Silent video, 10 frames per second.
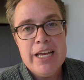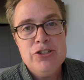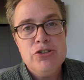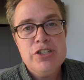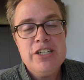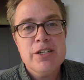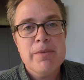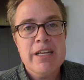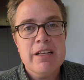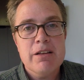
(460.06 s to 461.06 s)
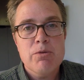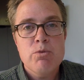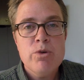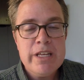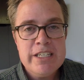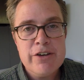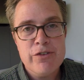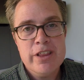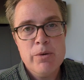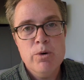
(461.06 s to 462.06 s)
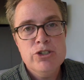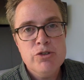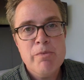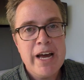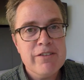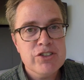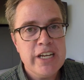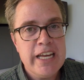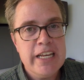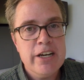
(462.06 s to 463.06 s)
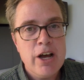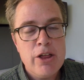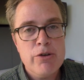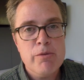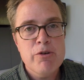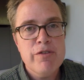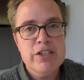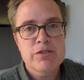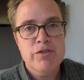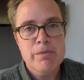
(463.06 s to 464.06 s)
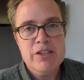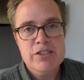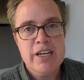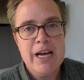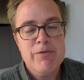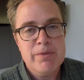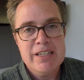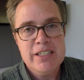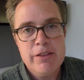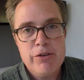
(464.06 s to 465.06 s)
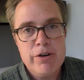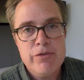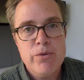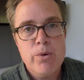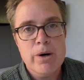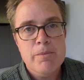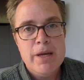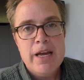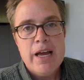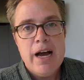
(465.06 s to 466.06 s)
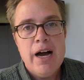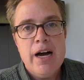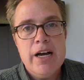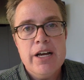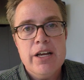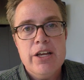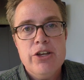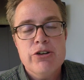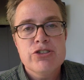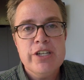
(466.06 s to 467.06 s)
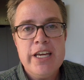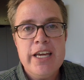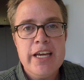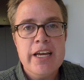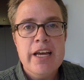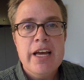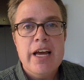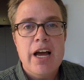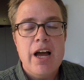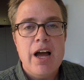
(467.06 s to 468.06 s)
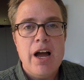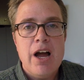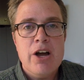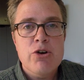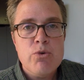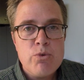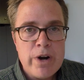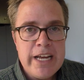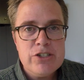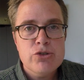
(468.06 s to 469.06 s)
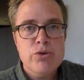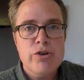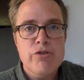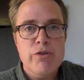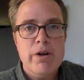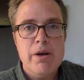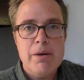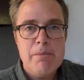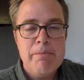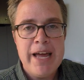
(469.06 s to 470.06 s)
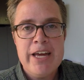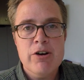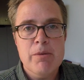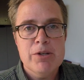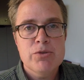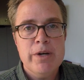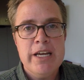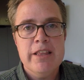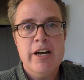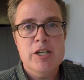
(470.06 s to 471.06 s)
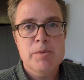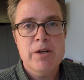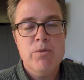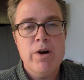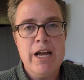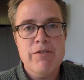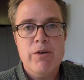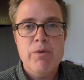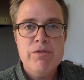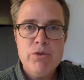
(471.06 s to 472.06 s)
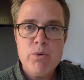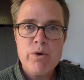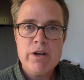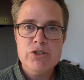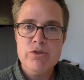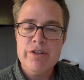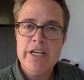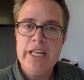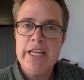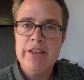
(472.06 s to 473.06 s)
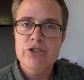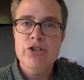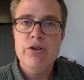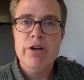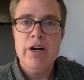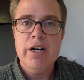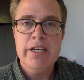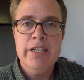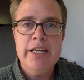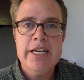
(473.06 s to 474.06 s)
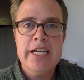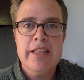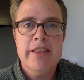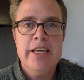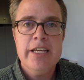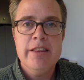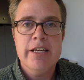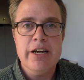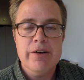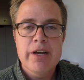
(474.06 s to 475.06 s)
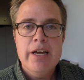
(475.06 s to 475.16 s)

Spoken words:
is you see something really different than what you might have seen in other movies from this time, from 1934. You're seeing a great sort of banter between the husband and wife, with Nora sort of getting the joke on Nick at the end there.